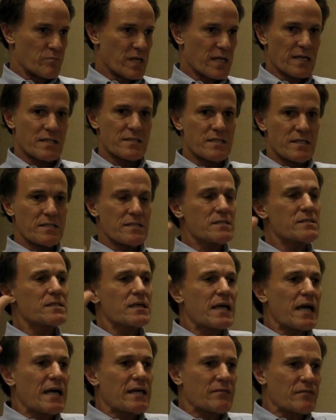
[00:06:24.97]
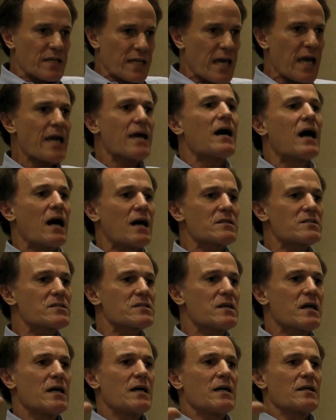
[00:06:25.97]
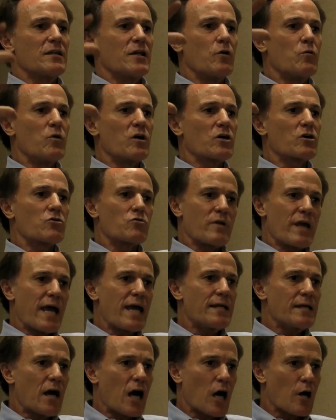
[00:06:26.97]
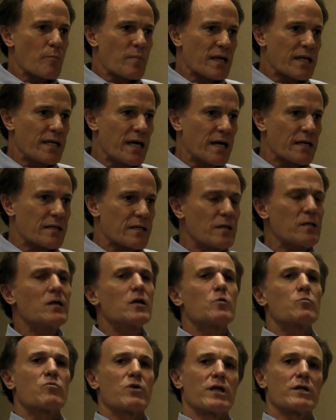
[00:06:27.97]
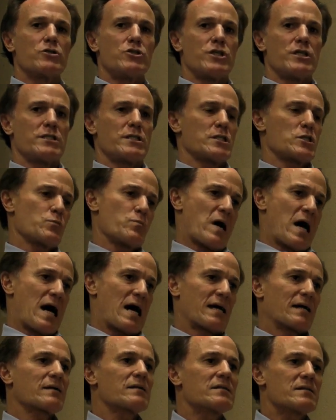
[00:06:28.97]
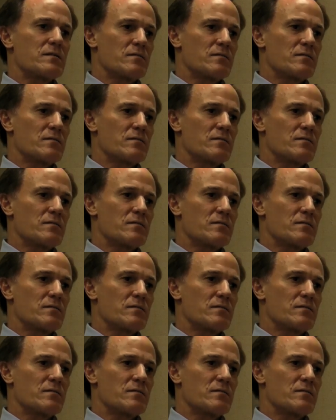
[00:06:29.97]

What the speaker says: Because this is the kind of chaos that will create Armageddon, bring Jesus back,